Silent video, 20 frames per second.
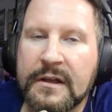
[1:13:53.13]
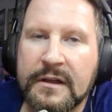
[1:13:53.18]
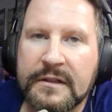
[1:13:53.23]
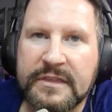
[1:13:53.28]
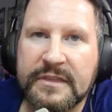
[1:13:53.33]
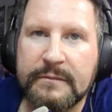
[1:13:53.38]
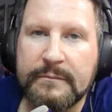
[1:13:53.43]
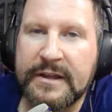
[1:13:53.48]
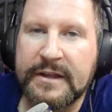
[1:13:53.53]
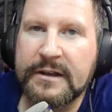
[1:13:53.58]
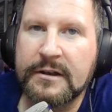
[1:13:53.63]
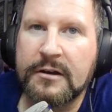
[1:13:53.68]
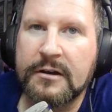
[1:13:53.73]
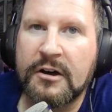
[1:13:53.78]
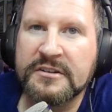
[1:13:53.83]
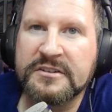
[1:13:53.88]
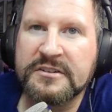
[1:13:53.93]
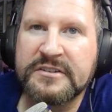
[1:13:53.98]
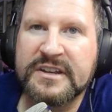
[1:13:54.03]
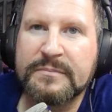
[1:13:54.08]
The men
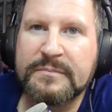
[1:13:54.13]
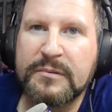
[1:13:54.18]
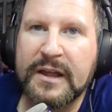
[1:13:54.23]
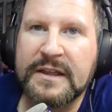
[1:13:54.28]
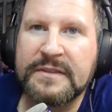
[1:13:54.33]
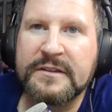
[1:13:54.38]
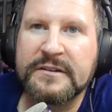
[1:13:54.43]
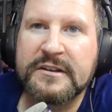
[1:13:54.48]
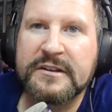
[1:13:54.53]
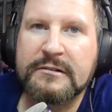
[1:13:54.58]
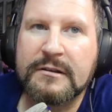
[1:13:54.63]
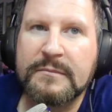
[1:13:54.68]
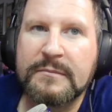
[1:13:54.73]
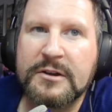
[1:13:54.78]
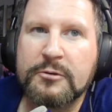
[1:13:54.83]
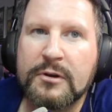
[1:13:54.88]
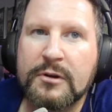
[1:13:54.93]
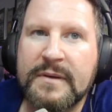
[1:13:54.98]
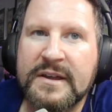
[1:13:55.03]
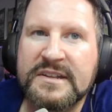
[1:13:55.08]
also displayed their
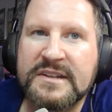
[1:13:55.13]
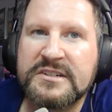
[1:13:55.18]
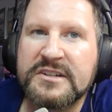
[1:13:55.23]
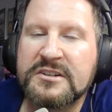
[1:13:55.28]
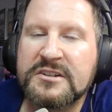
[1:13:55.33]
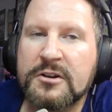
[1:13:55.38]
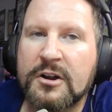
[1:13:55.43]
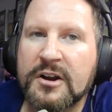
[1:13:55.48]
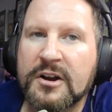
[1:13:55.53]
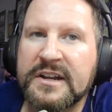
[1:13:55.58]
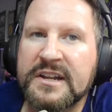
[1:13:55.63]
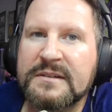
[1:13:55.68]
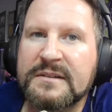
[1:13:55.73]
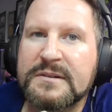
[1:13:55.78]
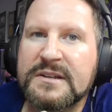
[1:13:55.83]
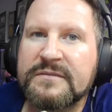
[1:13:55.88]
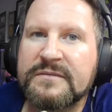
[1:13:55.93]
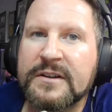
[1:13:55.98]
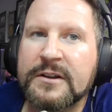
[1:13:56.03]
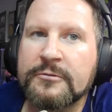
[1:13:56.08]
discriminatory messages targeting
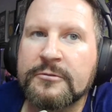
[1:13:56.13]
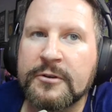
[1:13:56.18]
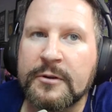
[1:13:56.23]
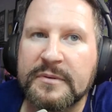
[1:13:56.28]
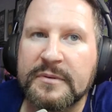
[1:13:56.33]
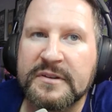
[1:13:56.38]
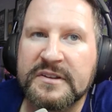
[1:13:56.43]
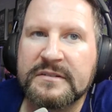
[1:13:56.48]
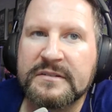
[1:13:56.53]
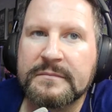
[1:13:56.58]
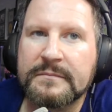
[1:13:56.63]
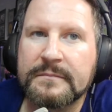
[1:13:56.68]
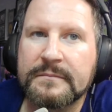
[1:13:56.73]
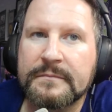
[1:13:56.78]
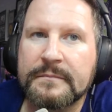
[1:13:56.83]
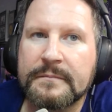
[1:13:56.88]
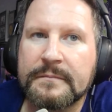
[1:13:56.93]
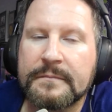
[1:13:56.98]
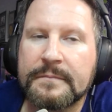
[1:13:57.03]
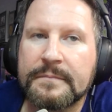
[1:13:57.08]
specific groups.
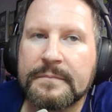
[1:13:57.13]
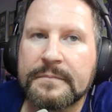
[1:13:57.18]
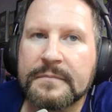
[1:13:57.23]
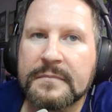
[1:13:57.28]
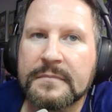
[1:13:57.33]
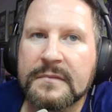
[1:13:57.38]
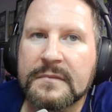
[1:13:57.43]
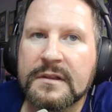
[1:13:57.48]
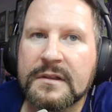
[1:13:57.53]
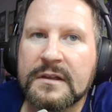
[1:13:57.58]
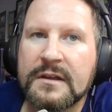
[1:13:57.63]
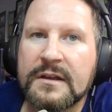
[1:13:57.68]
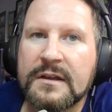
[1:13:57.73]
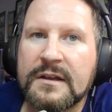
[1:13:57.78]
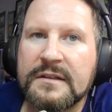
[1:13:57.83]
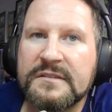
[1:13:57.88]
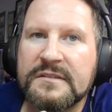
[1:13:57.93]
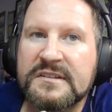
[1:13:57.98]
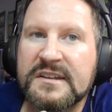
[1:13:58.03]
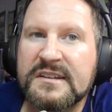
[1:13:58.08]

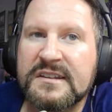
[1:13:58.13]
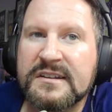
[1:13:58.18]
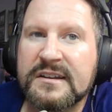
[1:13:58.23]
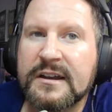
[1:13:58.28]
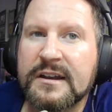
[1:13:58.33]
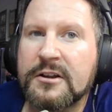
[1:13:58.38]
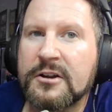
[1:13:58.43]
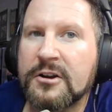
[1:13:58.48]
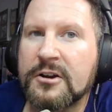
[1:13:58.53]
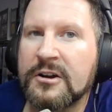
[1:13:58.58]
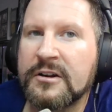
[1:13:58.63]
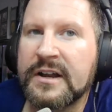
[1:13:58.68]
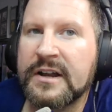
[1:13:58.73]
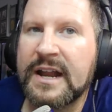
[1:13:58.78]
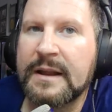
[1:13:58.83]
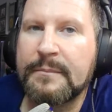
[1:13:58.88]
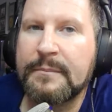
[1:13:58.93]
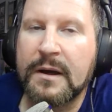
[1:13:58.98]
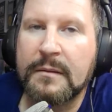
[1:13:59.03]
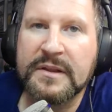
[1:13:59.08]
This incident occurred in
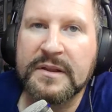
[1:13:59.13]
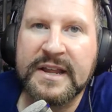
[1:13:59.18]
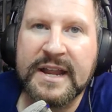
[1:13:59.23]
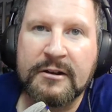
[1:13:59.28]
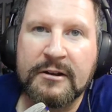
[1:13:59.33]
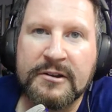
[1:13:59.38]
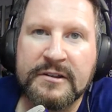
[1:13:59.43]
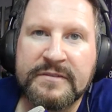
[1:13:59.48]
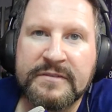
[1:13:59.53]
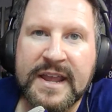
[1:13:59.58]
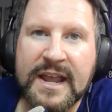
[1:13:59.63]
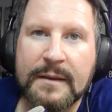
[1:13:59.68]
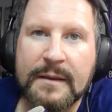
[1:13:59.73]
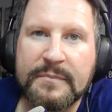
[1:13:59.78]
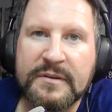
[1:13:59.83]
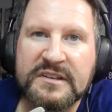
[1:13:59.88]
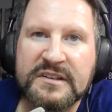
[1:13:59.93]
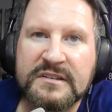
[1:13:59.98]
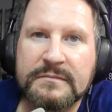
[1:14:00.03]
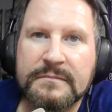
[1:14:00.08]
a public area of
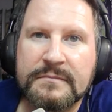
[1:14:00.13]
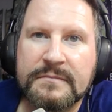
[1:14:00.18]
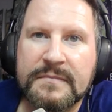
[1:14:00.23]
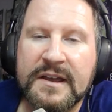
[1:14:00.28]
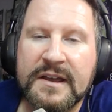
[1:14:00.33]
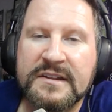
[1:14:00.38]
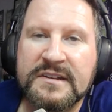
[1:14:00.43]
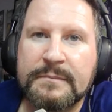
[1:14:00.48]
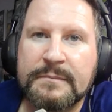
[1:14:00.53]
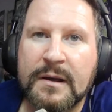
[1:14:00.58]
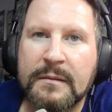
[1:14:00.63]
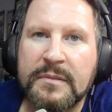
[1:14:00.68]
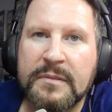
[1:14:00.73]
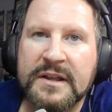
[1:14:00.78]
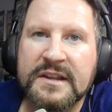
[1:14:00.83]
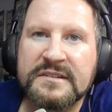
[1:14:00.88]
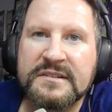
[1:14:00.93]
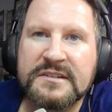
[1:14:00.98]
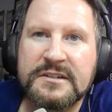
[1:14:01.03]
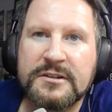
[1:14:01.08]
campus. As a public
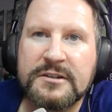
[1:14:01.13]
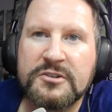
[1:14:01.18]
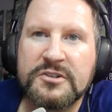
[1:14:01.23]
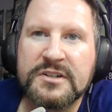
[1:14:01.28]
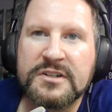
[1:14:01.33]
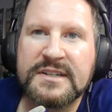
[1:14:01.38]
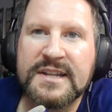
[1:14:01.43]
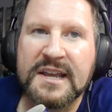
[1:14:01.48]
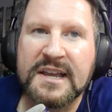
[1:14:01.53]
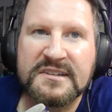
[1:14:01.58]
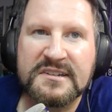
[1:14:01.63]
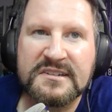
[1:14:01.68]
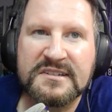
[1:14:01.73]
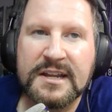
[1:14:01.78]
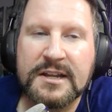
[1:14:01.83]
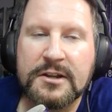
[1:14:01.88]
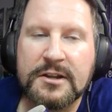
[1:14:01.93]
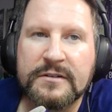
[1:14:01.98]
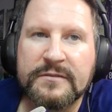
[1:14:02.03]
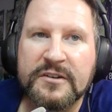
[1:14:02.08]
institution, Texas
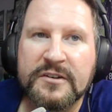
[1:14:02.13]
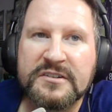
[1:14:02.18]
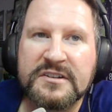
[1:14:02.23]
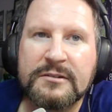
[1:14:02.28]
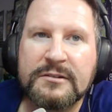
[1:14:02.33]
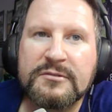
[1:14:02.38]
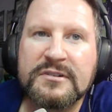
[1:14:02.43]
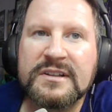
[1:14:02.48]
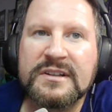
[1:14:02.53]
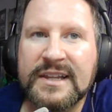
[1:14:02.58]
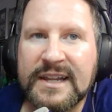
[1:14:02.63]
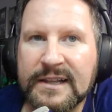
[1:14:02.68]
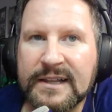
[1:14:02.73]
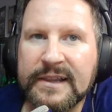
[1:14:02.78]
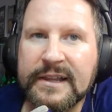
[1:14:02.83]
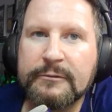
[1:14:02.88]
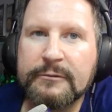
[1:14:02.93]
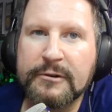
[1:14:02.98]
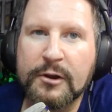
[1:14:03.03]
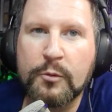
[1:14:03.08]
State University was
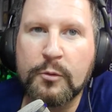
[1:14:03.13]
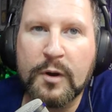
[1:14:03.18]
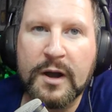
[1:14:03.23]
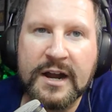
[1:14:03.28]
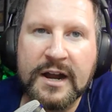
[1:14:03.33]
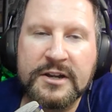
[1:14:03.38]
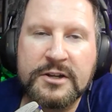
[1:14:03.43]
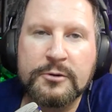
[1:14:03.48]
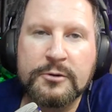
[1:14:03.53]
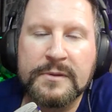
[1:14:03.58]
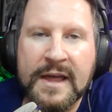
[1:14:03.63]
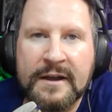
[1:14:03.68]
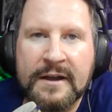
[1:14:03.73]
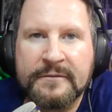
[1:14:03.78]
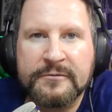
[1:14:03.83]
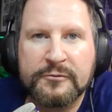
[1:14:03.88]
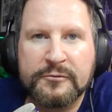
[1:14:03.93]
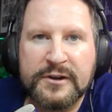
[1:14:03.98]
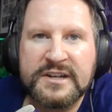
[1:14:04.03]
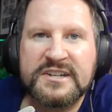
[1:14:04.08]
legally required to allow
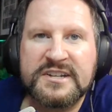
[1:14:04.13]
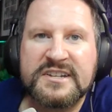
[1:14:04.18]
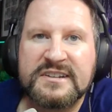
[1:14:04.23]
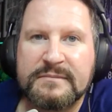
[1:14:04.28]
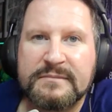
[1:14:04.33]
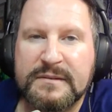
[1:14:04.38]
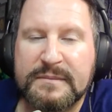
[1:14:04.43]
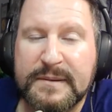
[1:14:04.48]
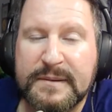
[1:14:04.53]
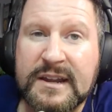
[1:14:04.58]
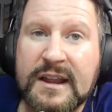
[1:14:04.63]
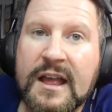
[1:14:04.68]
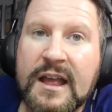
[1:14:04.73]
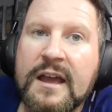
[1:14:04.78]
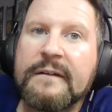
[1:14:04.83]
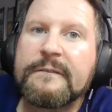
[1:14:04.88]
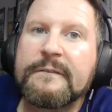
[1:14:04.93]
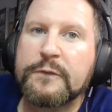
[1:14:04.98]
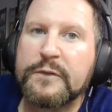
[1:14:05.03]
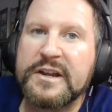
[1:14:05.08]
free
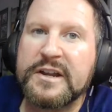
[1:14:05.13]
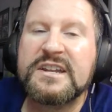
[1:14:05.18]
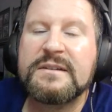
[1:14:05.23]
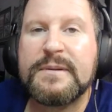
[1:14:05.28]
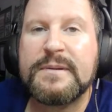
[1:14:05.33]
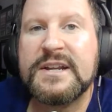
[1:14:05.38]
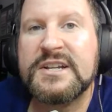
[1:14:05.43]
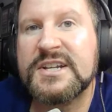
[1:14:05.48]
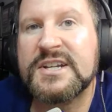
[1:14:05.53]
speech